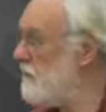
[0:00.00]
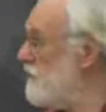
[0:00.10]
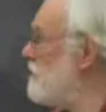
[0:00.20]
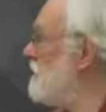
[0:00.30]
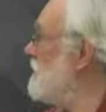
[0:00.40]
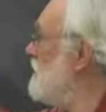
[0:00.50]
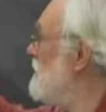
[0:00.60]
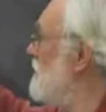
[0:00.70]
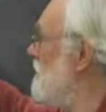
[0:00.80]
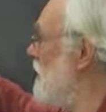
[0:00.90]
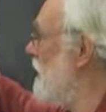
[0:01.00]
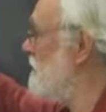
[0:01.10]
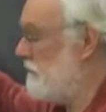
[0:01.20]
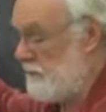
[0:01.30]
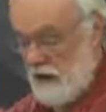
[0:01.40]
uses this
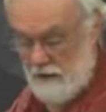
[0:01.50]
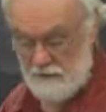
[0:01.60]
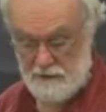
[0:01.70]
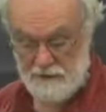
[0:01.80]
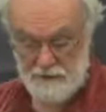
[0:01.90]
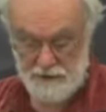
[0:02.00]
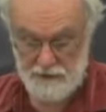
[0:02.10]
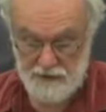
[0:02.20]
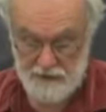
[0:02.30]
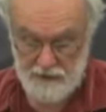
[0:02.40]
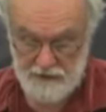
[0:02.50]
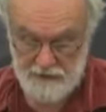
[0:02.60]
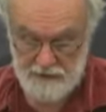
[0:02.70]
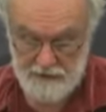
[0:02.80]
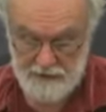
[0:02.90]
300 pounds to assure the
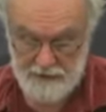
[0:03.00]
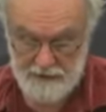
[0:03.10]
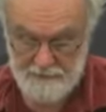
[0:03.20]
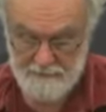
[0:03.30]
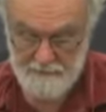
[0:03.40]
continuity.